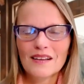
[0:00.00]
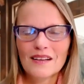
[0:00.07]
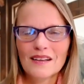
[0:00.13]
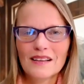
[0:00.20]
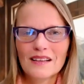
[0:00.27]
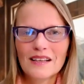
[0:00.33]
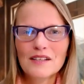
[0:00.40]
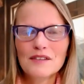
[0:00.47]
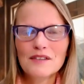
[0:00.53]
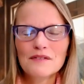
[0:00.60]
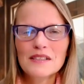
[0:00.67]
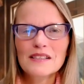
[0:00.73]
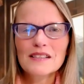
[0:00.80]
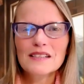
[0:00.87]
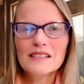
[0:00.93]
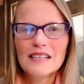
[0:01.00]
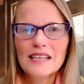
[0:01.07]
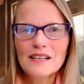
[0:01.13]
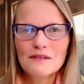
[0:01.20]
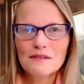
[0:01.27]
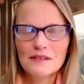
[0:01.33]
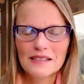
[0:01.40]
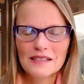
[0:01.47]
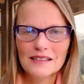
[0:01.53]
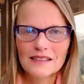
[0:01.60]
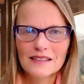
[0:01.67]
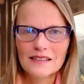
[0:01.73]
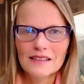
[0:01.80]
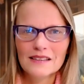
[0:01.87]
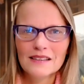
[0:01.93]
And then feel safe in
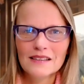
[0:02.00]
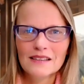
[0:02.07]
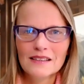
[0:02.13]
it.